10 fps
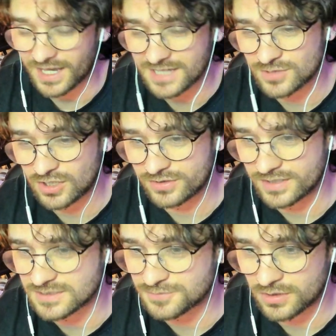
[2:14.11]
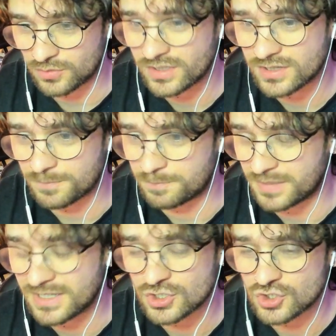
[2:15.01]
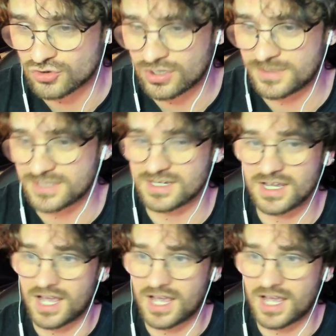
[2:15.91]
Asmongold is probably one of the biggest streamers